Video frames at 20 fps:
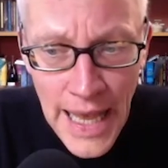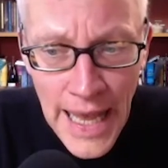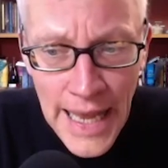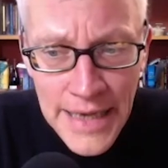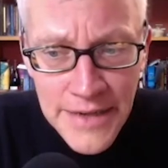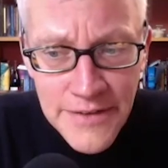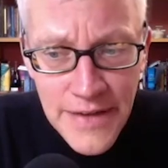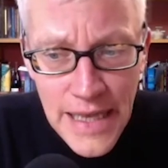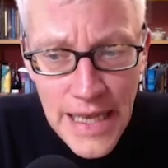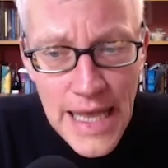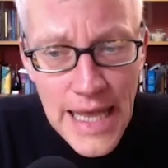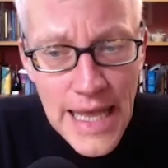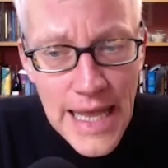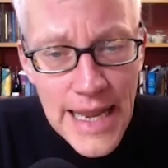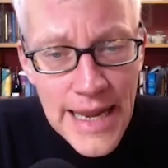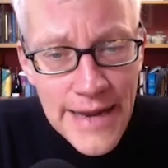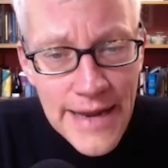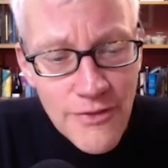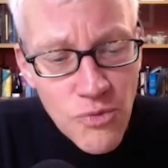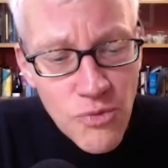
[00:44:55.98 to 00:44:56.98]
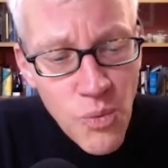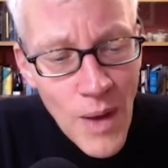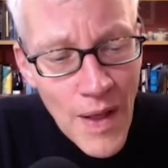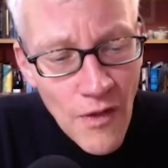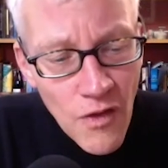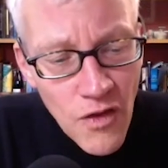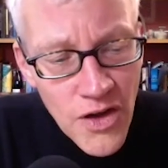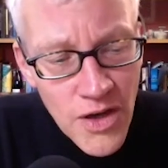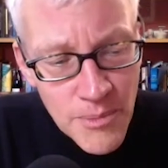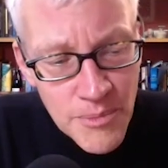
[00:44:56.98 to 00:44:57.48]
And it's
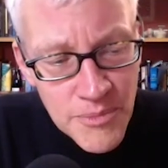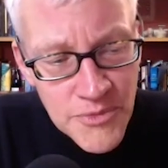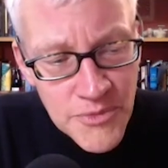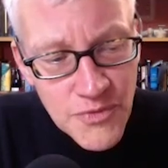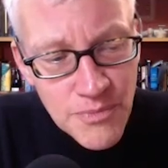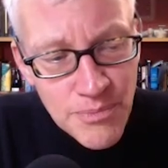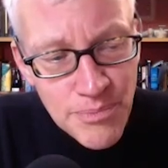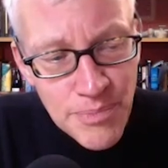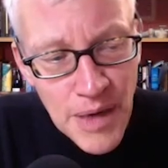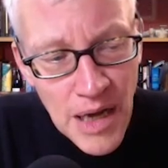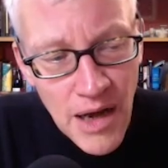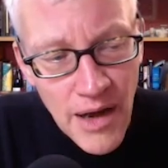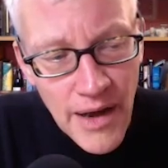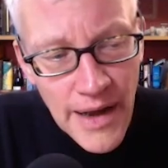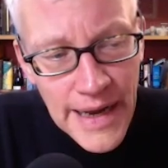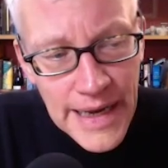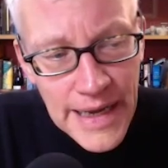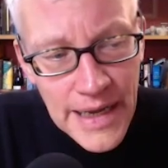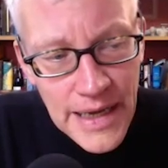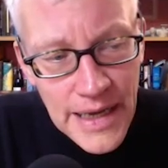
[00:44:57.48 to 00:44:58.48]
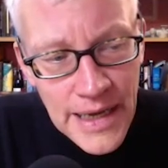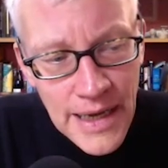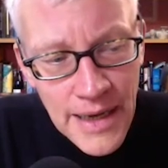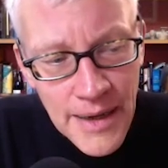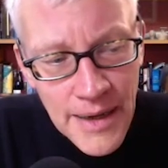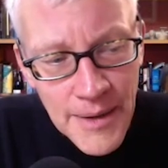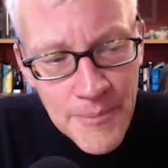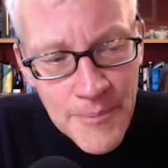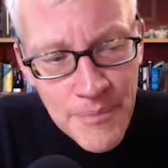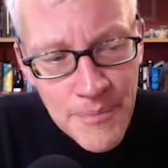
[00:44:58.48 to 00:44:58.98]
welcomed by
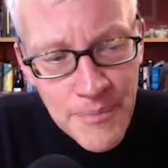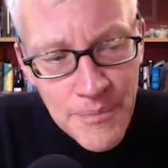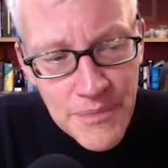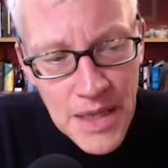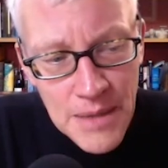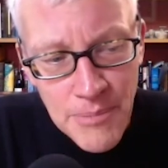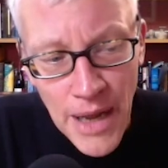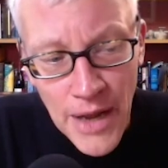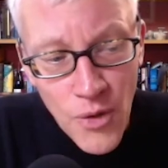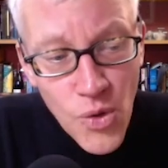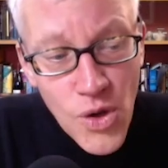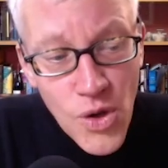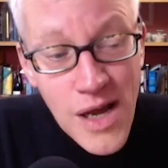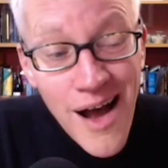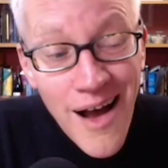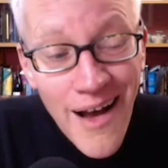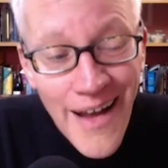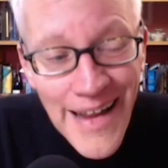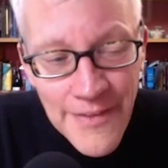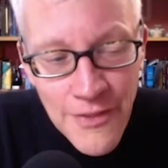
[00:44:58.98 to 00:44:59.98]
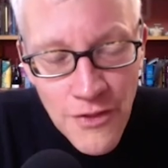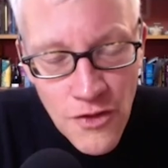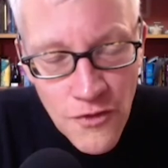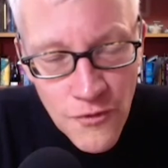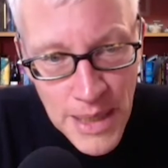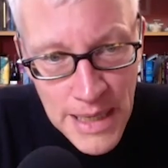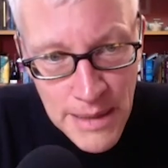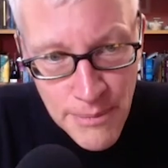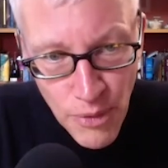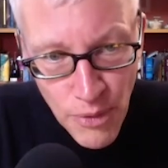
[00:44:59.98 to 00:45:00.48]
all kinds
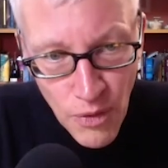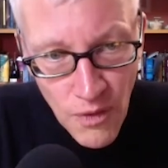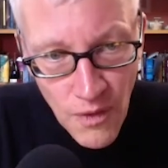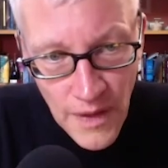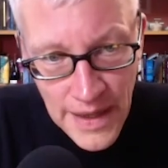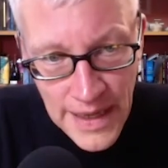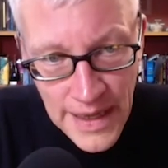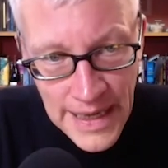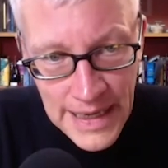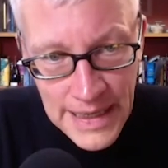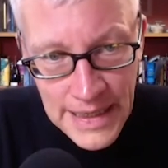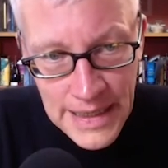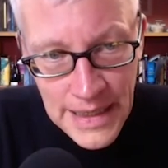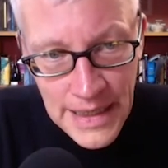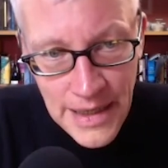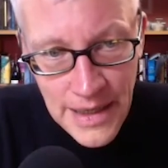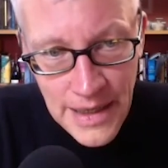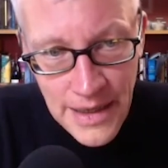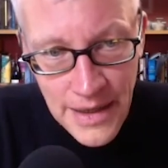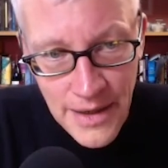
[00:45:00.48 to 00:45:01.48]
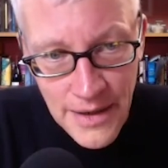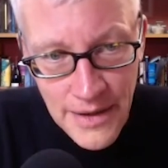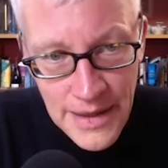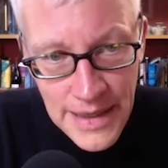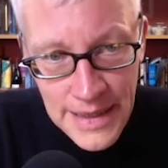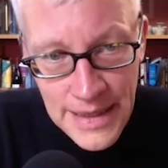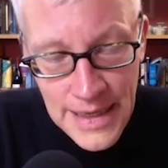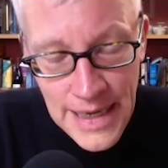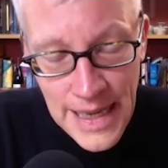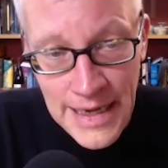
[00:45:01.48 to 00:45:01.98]
of people in
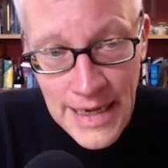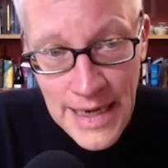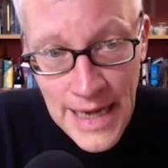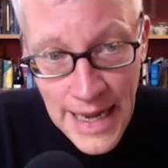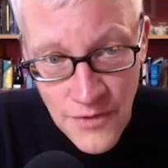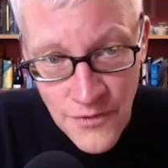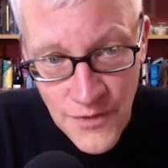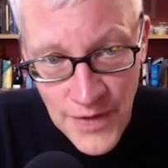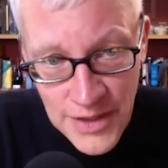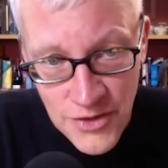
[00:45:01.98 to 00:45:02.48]
late